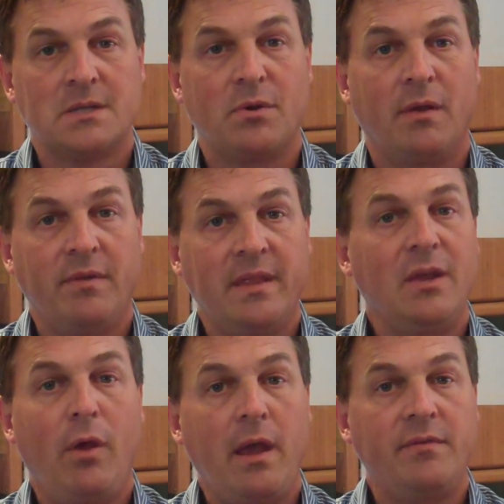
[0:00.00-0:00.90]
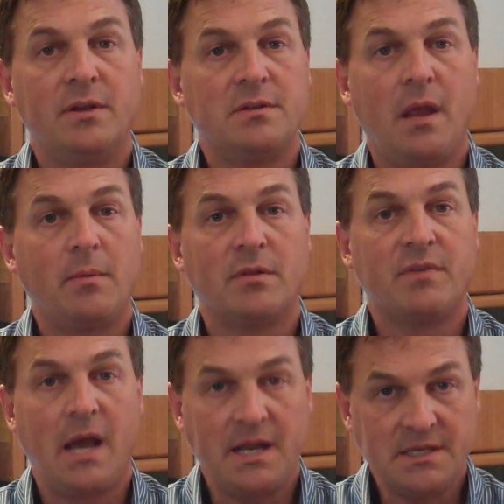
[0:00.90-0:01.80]
So everything you have in your table
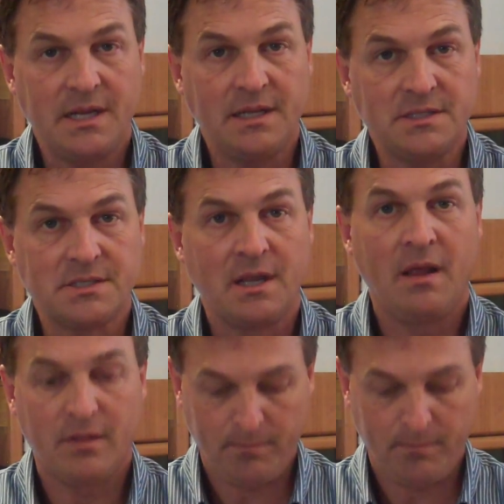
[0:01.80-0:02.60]
of contents,